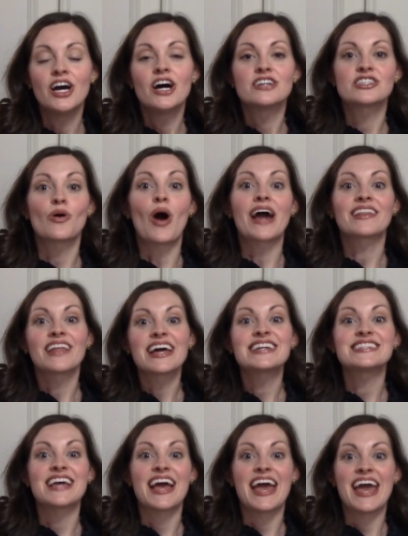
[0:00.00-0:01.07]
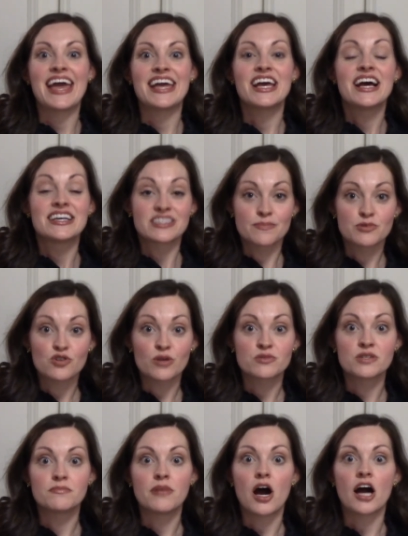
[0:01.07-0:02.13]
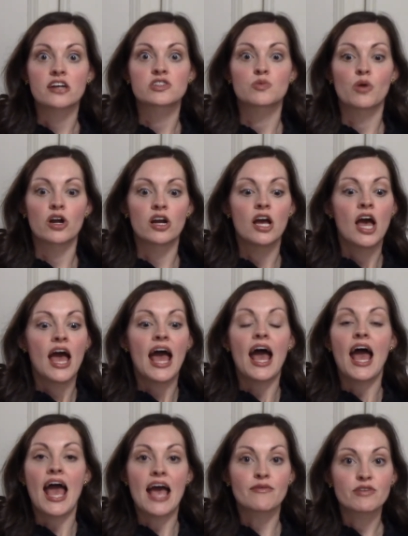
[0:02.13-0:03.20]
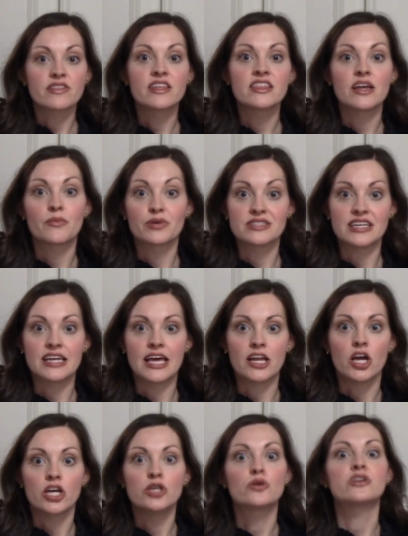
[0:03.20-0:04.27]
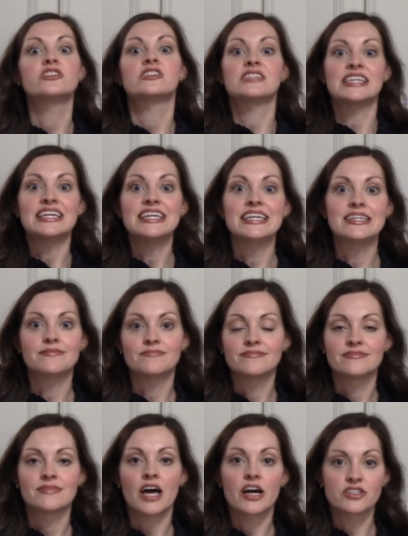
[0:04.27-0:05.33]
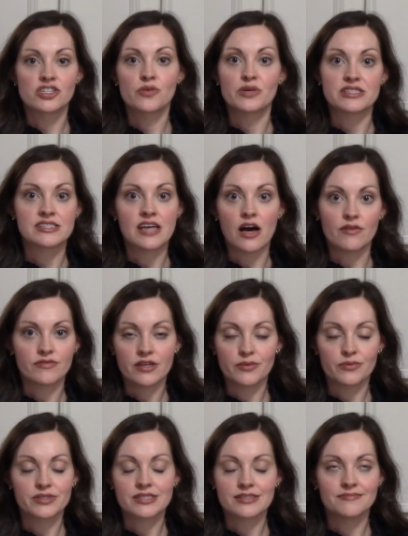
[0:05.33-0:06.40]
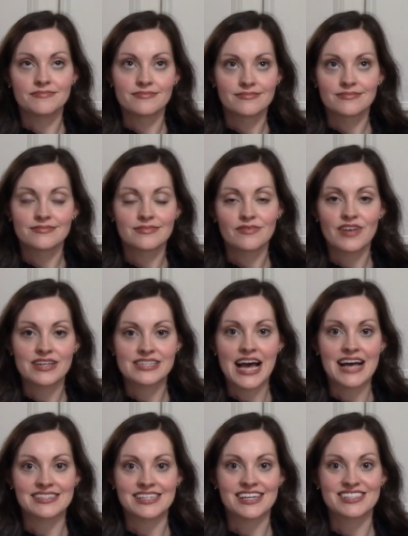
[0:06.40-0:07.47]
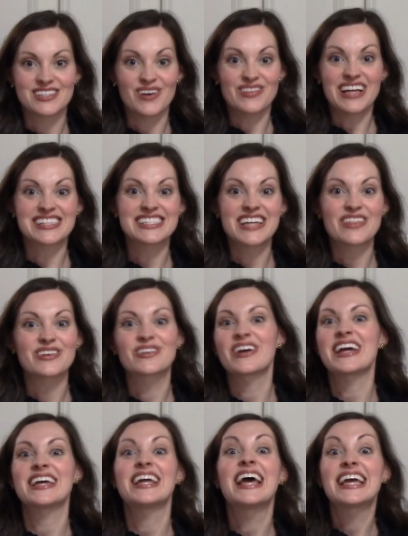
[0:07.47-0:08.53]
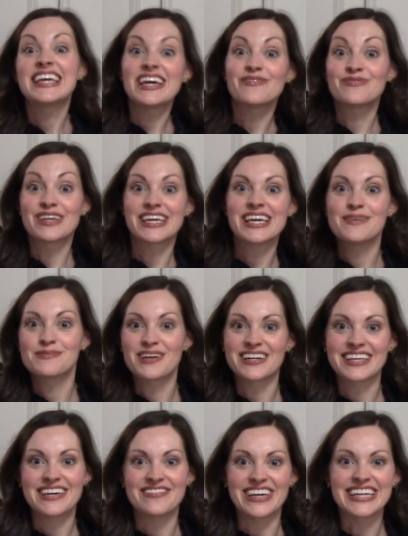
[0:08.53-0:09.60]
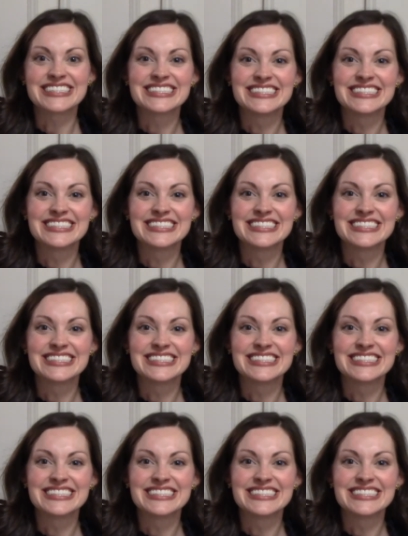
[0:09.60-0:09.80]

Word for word: So I liked a subscription box where everything that was in it, you could just eat unto itself. It was fantastic. So that's another great gift that keeps on giving.